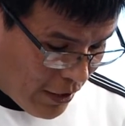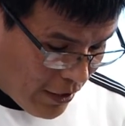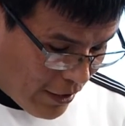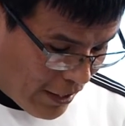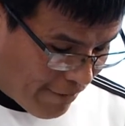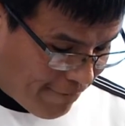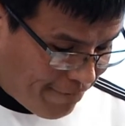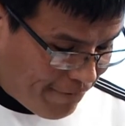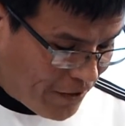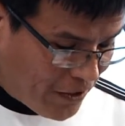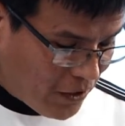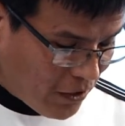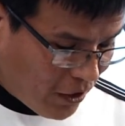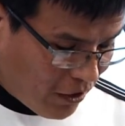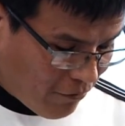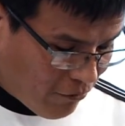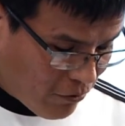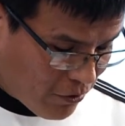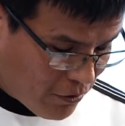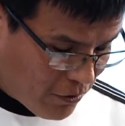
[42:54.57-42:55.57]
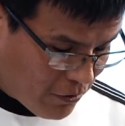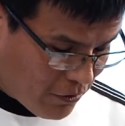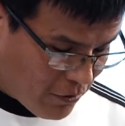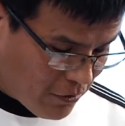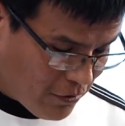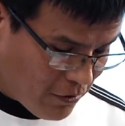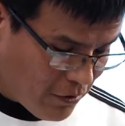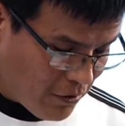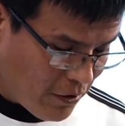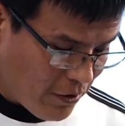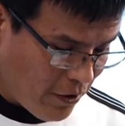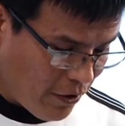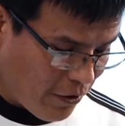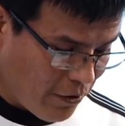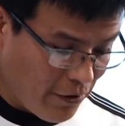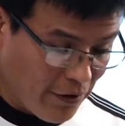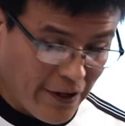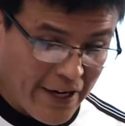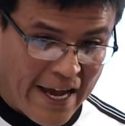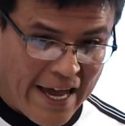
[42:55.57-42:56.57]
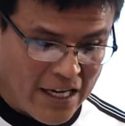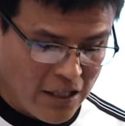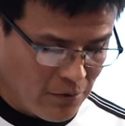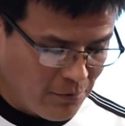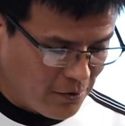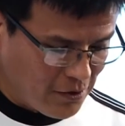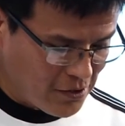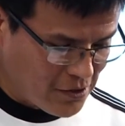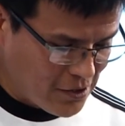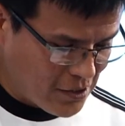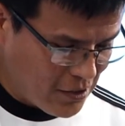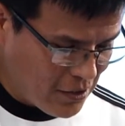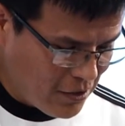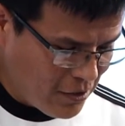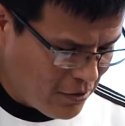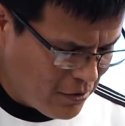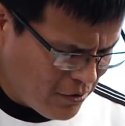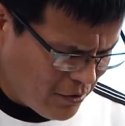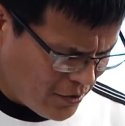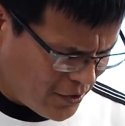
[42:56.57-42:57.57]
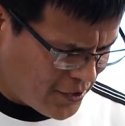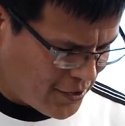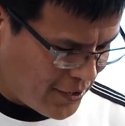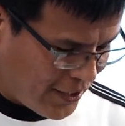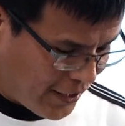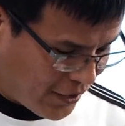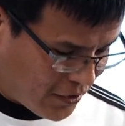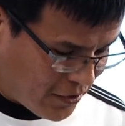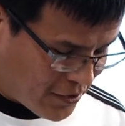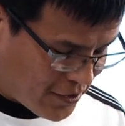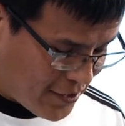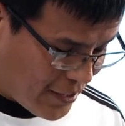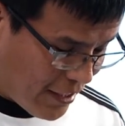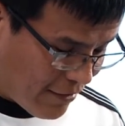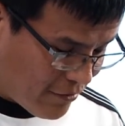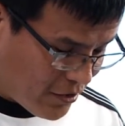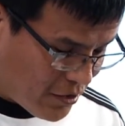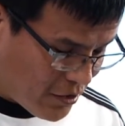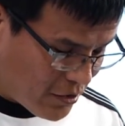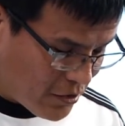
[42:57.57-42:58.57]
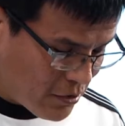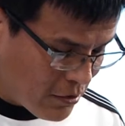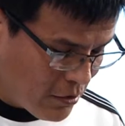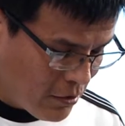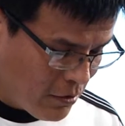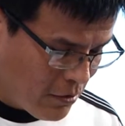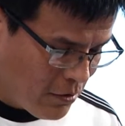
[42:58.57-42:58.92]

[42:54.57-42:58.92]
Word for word: They feed off one another. They're cannibals, stinking savages.